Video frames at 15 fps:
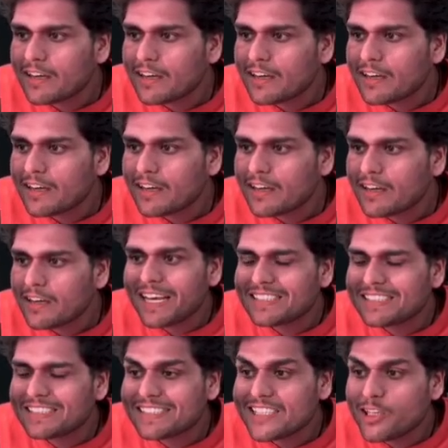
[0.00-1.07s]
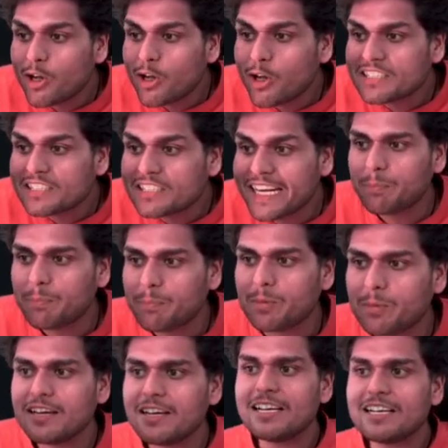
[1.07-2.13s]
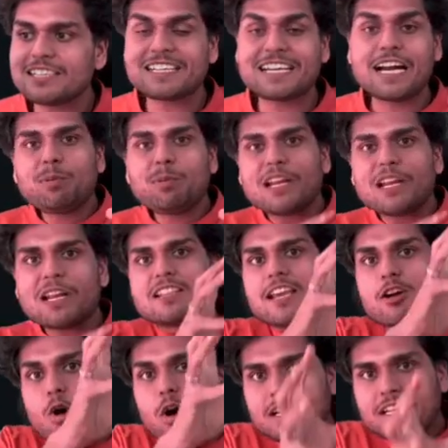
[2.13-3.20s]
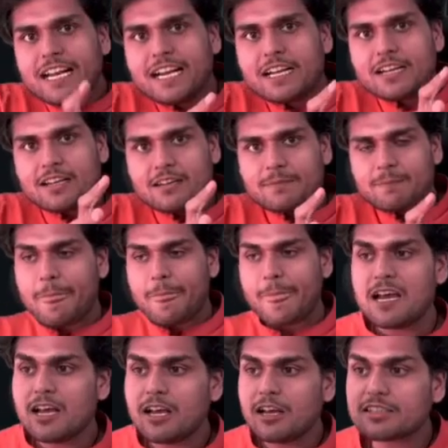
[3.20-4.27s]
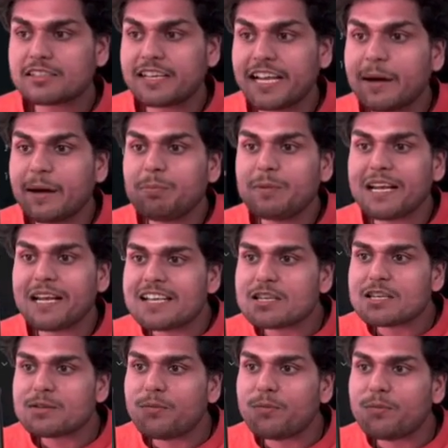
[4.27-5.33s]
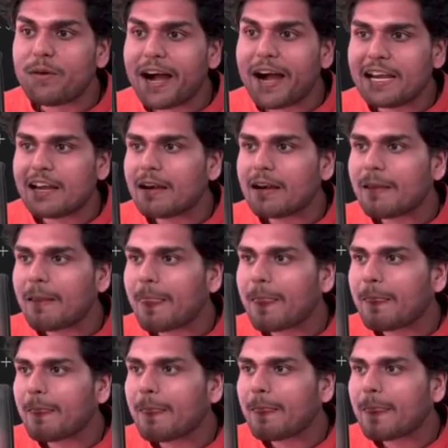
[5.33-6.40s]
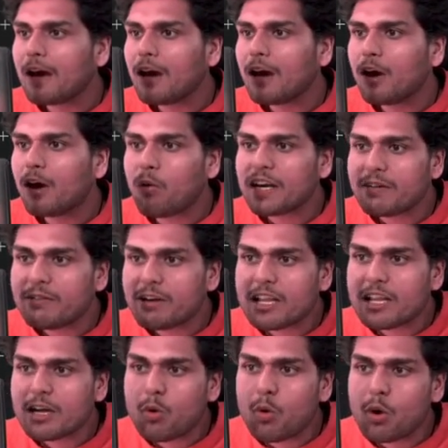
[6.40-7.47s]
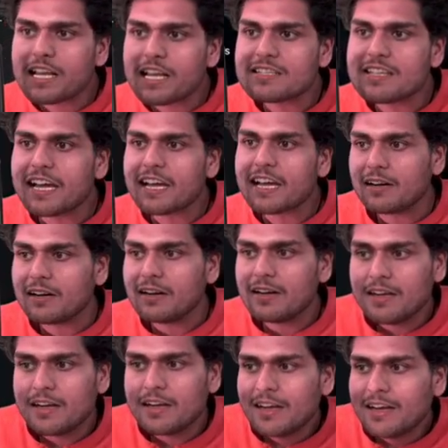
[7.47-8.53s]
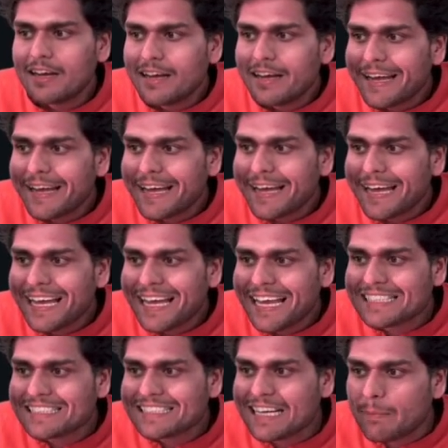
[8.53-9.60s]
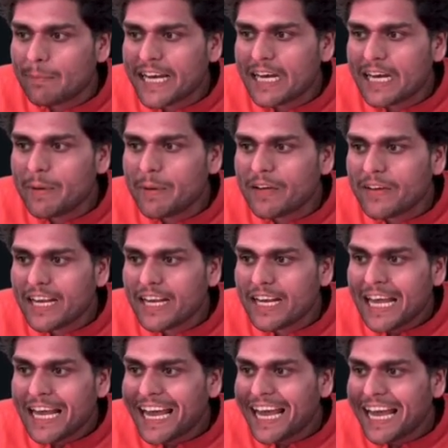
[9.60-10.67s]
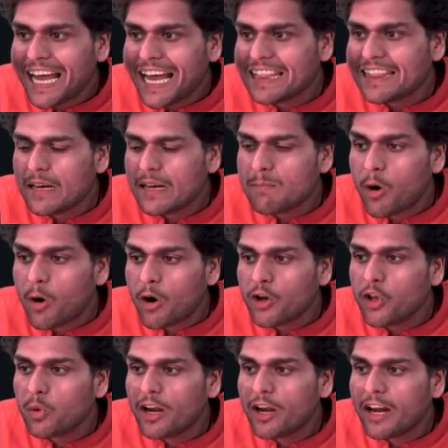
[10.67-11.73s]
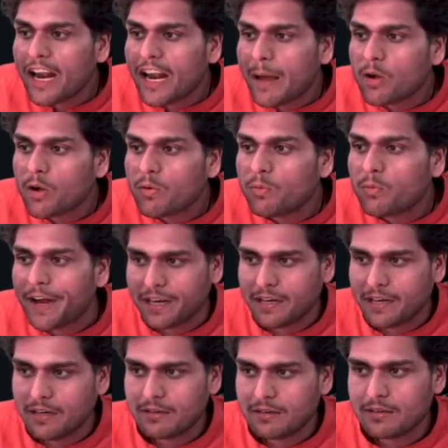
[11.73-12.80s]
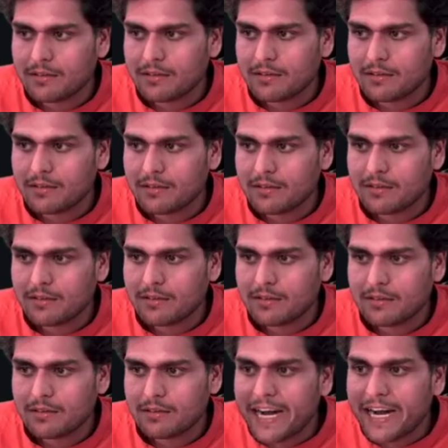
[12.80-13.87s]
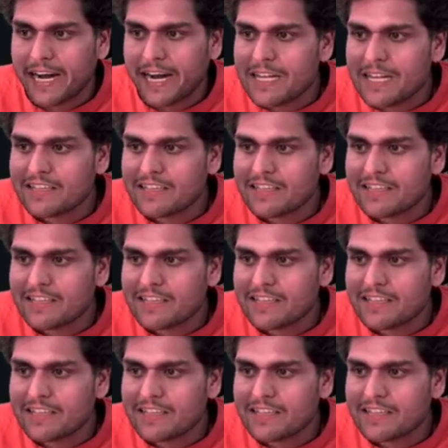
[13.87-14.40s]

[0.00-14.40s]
plus your script. Script is the content. Script is this file. Whatever the code is there is coming in between, and then module wrapper of 1. That means this.